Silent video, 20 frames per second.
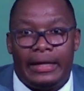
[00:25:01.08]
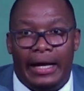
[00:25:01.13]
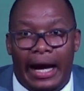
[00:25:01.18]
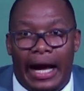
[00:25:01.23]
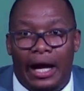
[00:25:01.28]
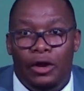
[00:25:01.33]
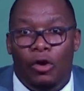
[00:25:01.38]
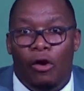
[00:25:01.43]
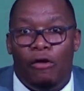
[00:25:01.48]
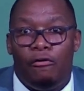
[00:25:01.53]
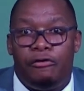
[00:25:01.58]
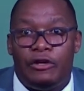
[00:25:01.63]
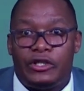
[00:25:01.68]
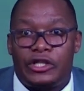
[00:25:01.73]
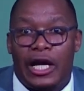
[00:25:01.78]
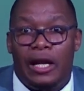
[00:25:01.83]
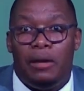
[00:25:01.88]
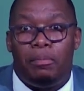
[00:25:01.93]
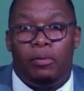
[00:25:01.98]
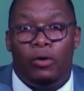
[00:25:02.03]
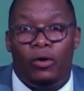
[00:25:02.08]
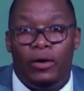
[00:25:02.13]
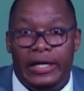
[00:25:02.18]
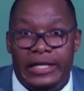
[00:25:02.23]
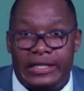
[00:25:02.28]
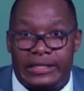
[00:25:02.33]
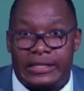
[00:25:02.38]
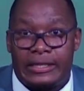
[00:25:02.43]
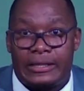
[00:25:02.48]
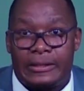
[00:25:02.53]
unofficial
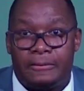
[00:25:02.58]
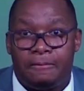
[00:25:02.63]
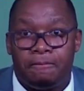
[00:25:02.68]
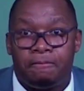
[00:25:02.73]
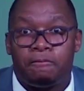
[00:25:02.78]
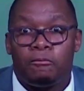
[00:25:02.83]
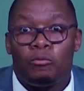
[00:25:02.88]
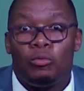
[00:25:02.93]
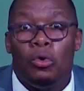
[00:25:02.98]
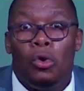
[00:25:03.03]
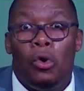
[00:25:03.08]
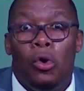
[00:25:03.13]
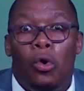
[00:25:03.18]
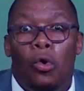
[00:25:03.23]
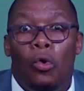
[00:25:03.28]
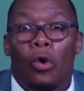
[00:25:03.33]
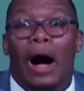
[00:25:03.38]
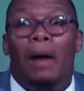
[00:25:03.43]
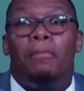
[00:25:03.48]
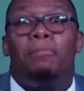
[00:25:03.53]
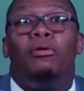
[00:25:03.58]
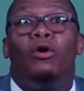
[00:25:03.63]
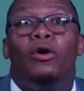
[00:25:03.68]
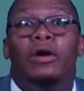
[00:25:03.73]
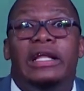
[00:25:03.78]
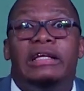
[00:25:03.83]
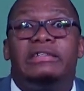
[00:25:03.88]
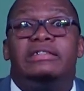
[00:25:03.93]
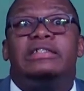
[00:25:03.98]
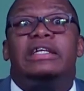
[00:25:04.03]
police who are
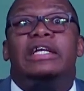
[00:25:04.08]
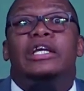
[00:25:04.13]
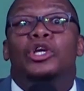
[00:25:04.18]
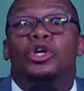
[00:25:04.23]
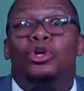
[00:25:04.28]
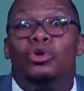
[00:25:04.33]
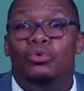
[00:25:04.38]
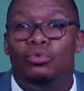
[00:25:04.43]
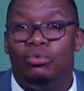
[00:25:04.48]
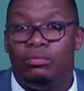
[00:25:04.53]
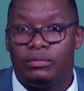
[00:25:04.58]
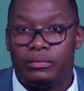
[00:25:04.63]
policing you